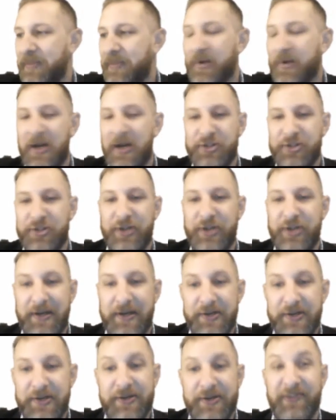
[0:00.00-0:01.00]
are gender
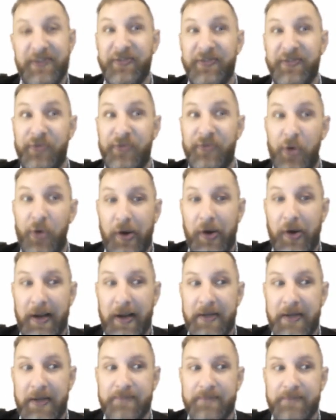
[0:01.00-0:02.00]
dysphoric
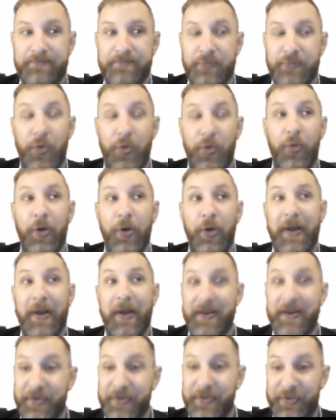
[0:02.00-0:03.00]
or
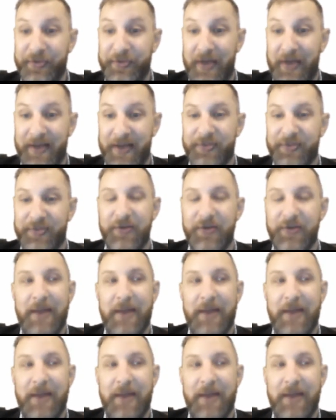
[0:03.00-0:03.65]
intersexed, right?